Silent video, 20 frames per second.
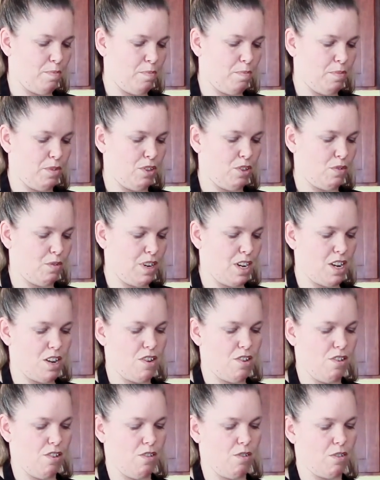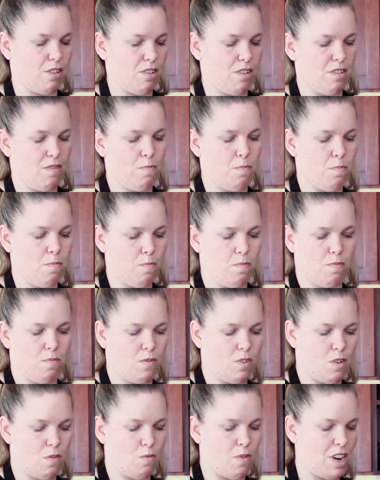between yogurt and
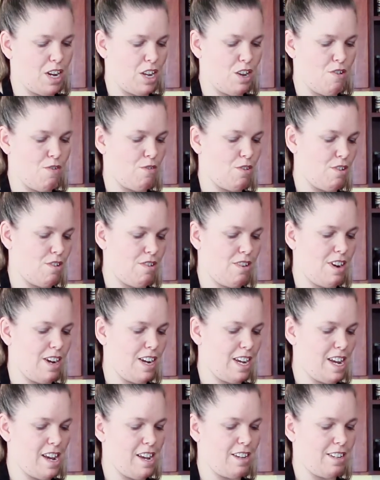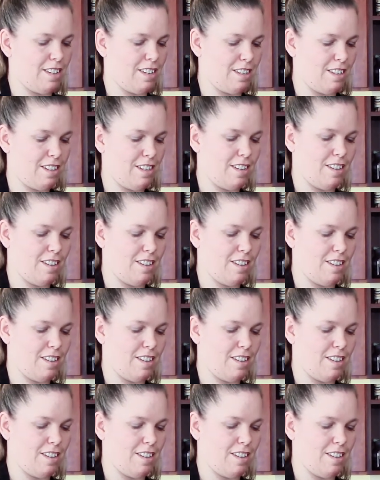a runny yogurt, I guess.